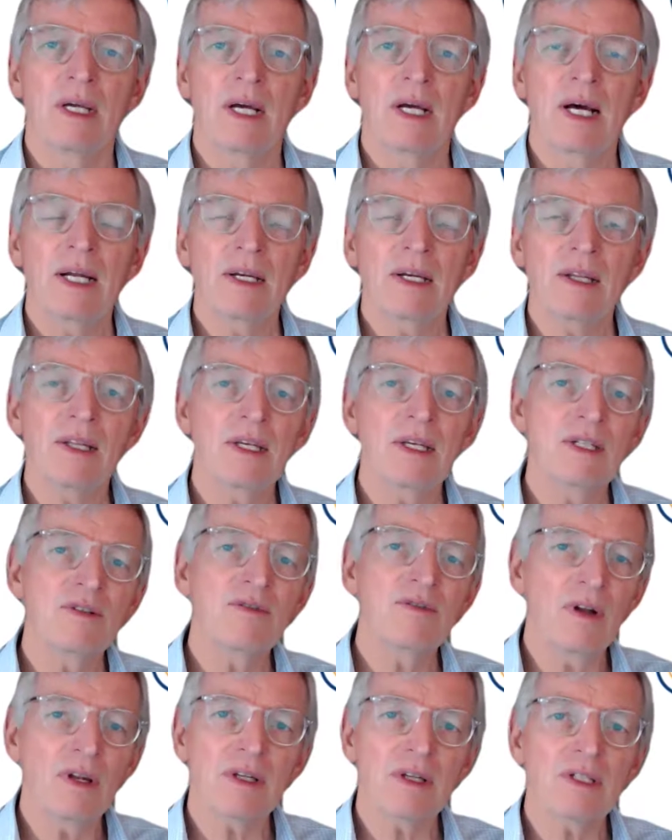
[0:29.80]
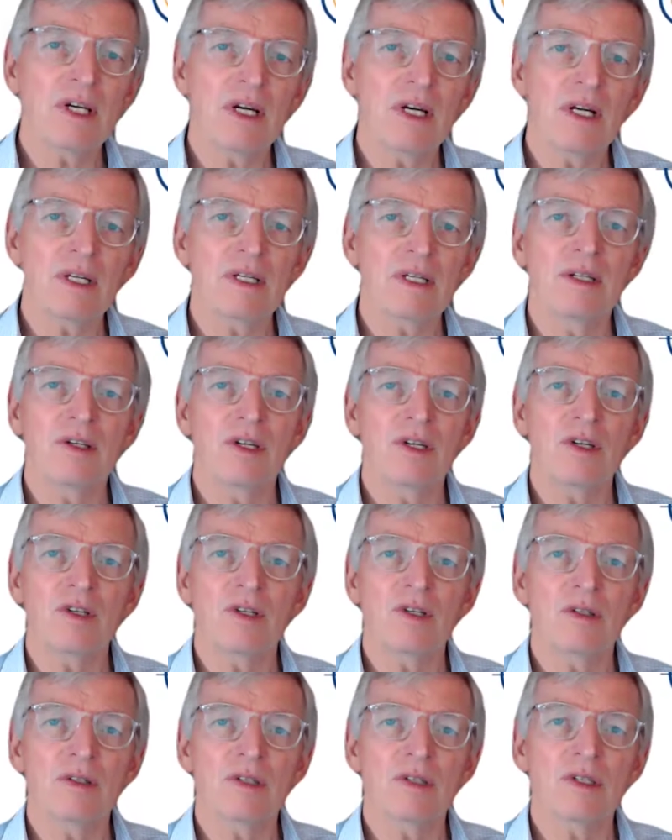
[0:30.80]
Under these volatile
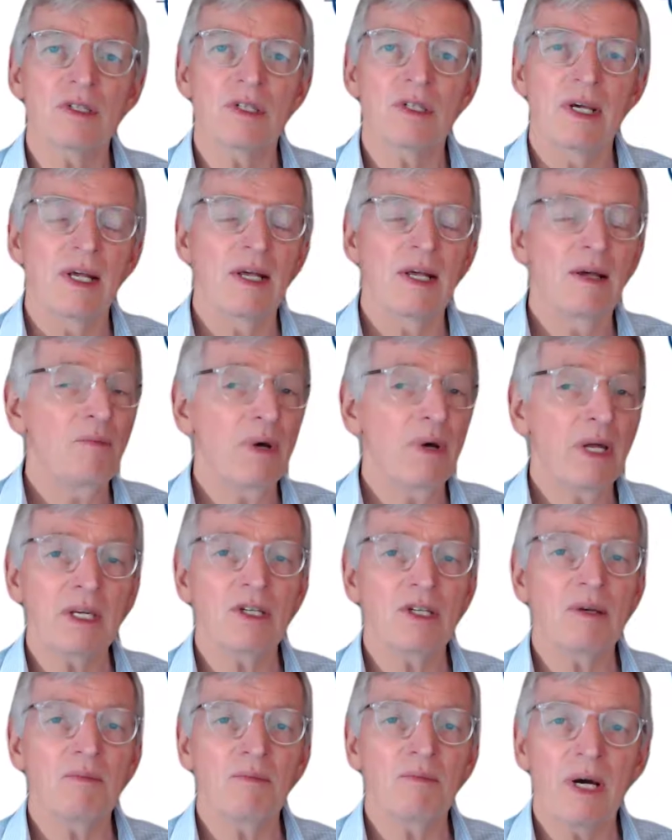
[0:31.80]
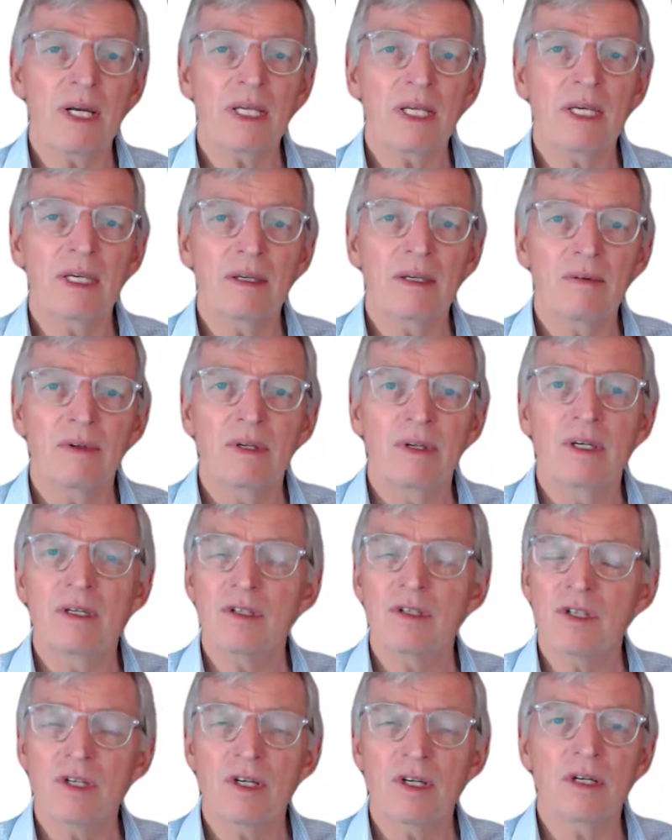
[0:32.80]
conditions, managing money
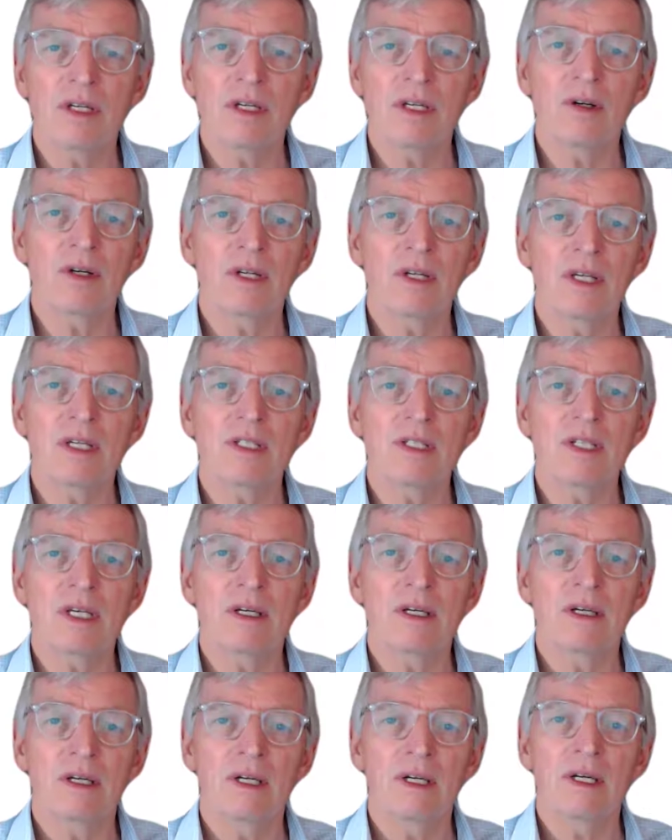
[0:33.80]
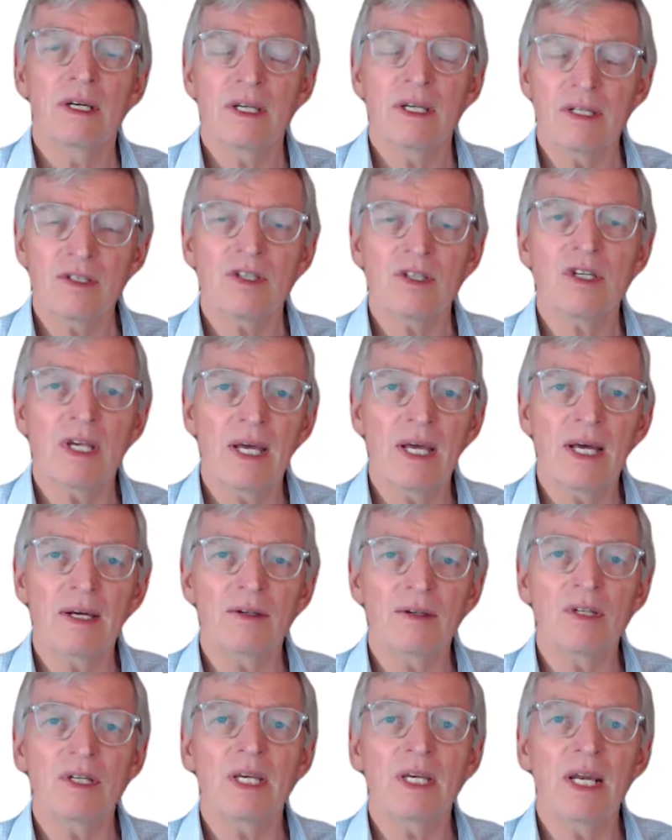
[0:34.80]
is certainly not easy. Let's see how
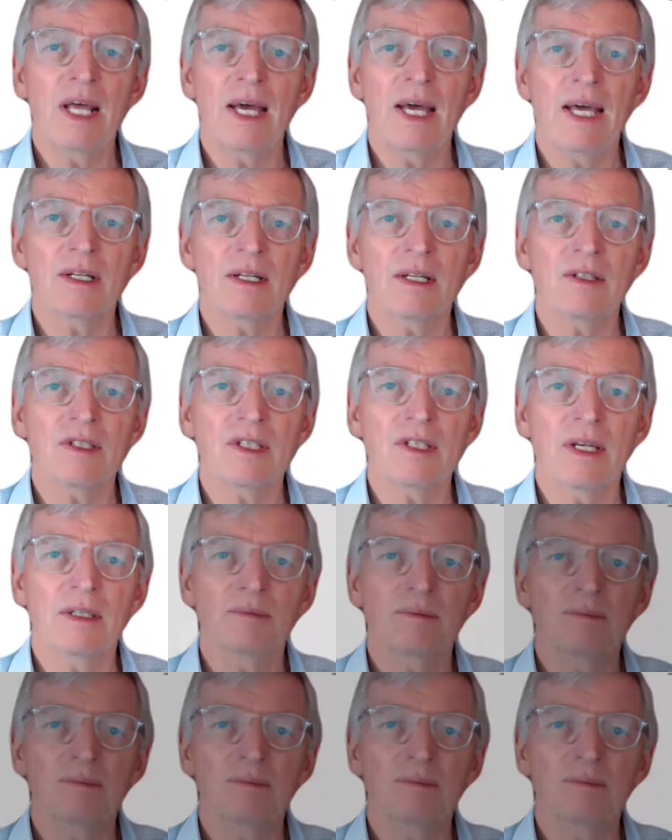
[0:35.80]
Dean handles it.